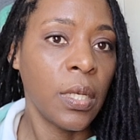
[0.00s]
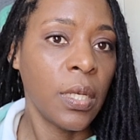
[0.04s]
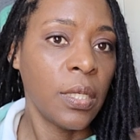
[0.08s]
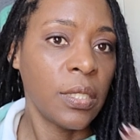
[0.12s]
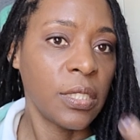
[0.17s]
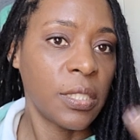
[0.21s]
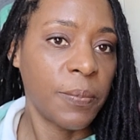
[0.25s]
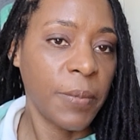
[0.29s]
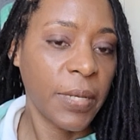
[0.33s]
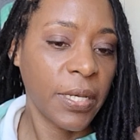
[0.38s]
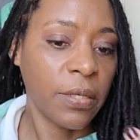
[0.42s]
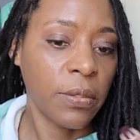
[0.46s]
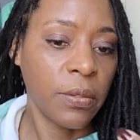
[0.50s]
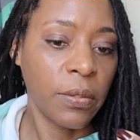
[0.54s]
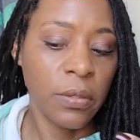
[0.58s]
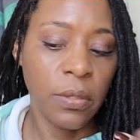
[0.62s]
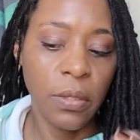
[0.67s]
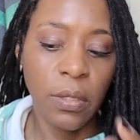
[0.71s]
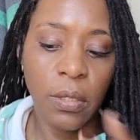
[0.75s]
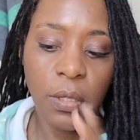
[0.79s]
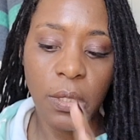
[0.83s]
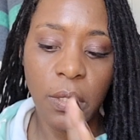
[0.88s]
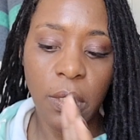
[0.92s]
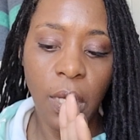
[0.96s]
speckled
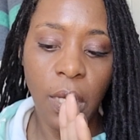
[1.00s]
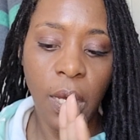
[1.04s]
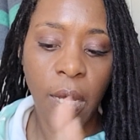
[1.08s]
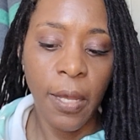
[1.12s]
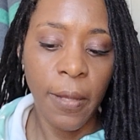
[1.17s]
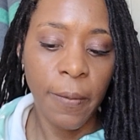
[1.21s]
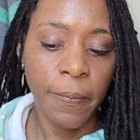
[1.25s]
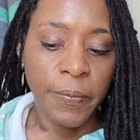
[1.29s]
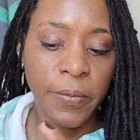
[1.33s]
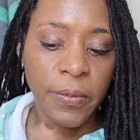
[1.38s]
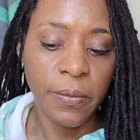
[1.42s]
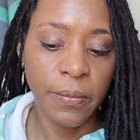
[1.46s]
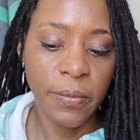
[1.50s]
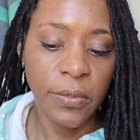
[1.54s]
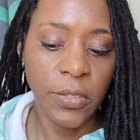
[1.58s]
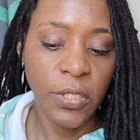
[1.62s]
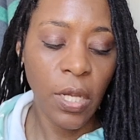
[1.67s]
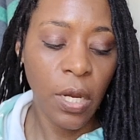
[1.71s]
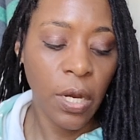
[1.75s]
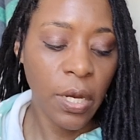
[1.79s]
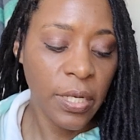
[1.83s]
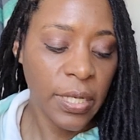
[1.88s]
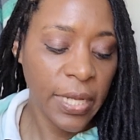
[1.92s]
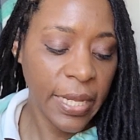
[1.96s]

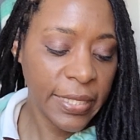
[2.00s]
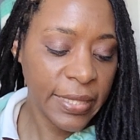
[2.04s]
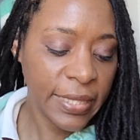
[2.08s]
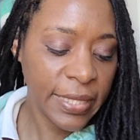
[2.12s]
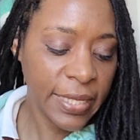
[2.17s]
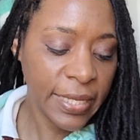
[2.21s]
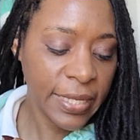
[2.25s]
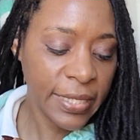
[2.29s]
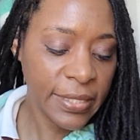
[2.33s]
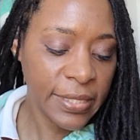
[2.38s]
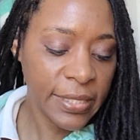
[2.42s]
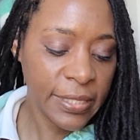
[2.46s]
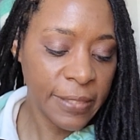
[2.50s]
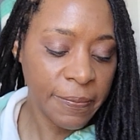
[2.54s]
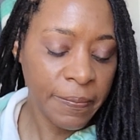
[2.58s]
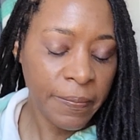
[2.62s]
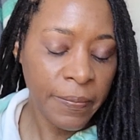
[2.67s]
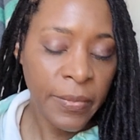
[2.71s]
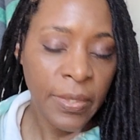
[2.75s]
yarn like this.